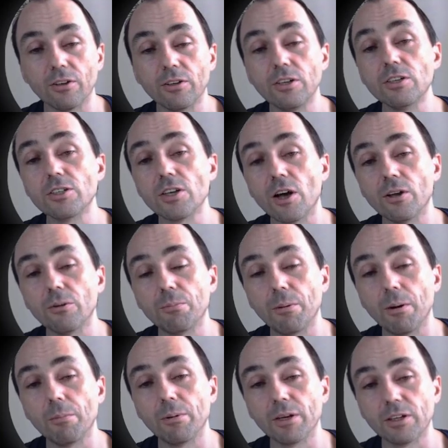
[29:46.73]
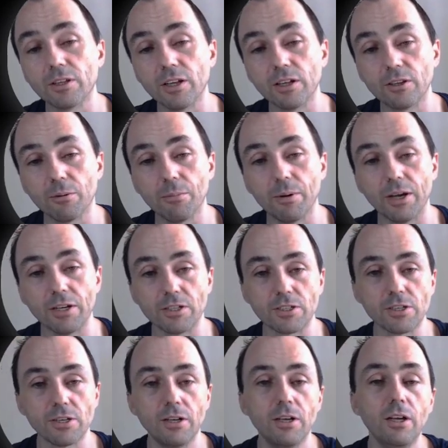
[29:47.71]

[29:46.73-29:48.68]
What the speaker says: These are the public database.